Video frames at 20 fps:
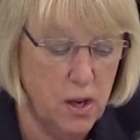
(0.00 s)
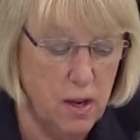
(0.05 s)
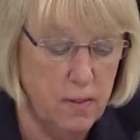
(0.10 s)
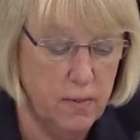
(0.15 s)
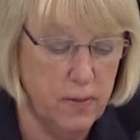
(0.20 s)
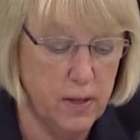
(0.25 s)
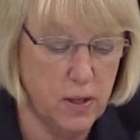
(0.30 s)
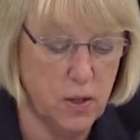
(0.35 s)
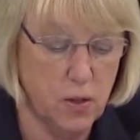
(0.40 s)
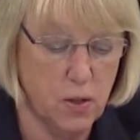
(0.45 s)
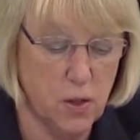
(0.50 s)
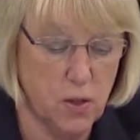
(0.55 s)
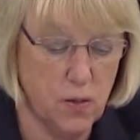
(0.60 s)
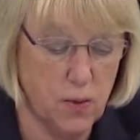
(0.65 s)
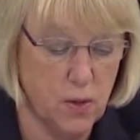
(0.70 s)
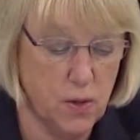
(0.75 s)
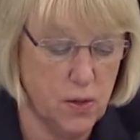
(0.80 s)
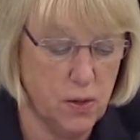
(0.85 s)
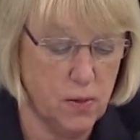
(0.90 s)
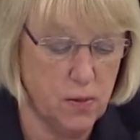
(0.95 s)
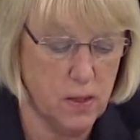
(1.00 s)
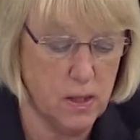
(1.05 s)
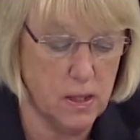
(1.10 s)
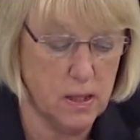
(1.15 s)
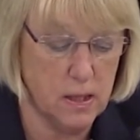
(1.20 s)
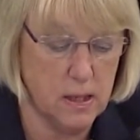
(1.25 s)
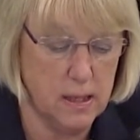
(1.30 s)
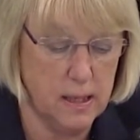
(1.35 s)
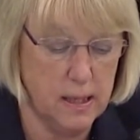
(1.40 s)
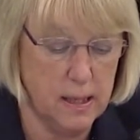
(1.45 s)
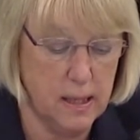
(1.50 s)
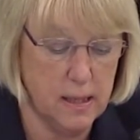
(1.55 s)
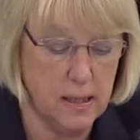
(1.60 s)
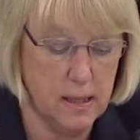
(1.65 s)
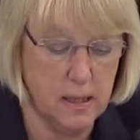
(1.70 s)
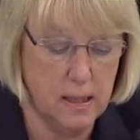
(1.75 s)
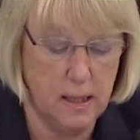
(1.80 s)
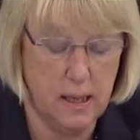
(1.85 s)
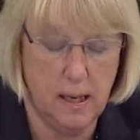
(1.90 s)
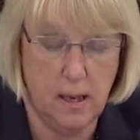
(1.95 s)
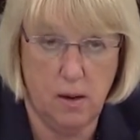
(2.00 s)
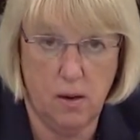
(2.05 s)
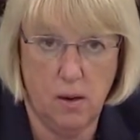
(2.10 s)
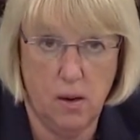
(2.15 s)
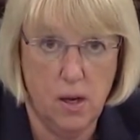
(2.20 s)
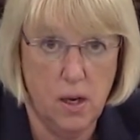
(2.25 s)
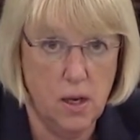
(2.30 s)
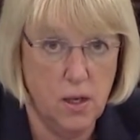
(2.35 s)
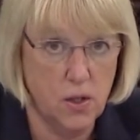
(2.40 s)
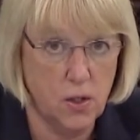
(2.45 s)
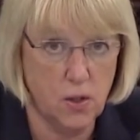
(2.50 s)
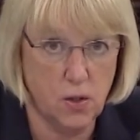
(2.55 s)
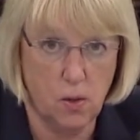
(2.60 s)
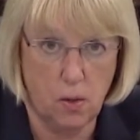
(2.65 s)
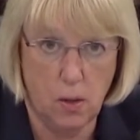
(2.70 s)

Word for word: veterans for service-connected care. So